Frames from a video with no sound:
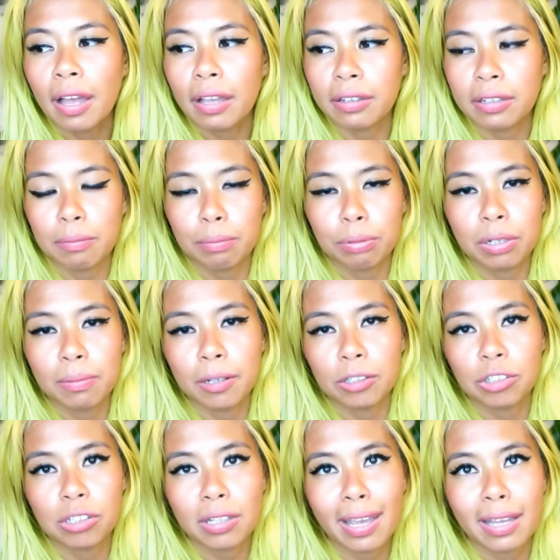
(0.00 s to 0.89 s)
You can pretty
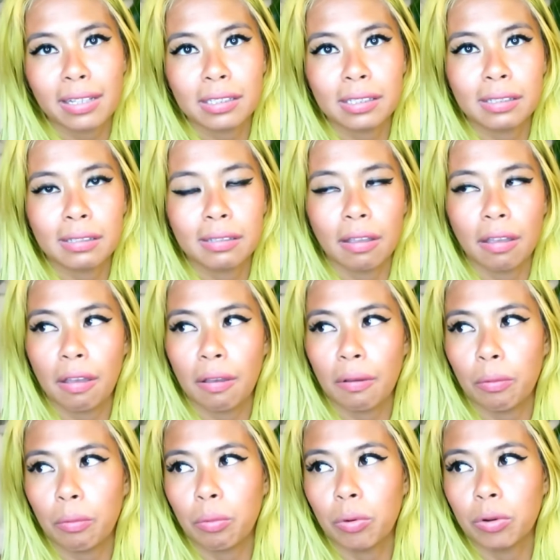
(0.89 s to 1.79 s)
much guess
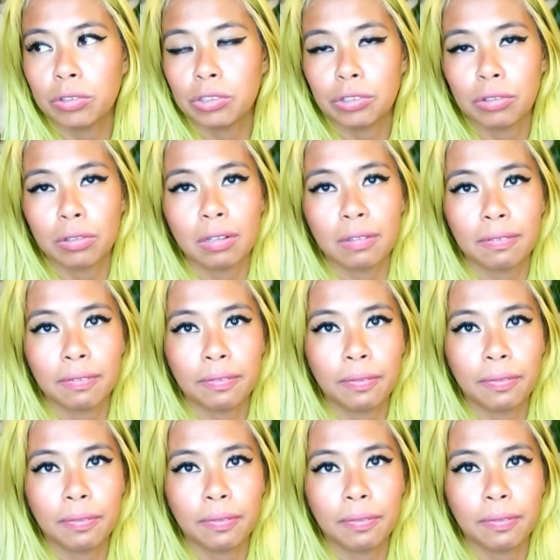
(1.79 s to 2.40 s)
what sort of